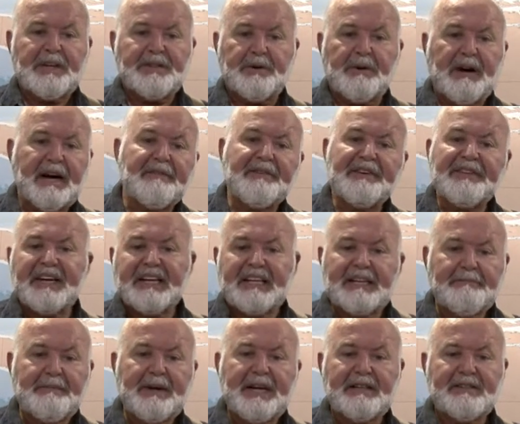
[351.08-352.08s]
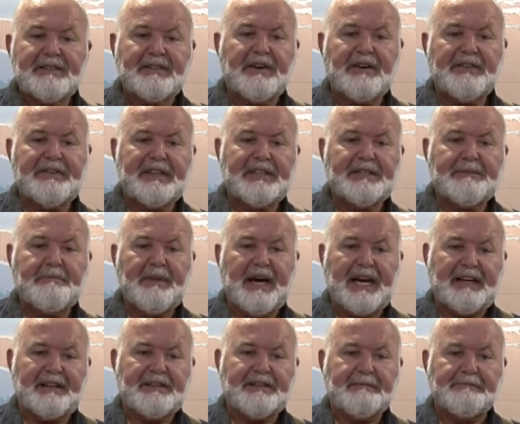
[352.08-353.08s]
So everything depends on this
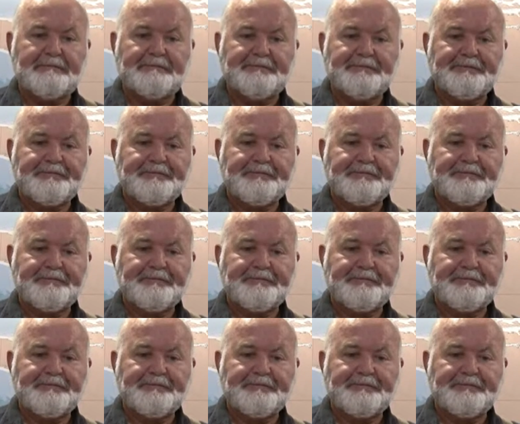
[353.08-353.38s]
base.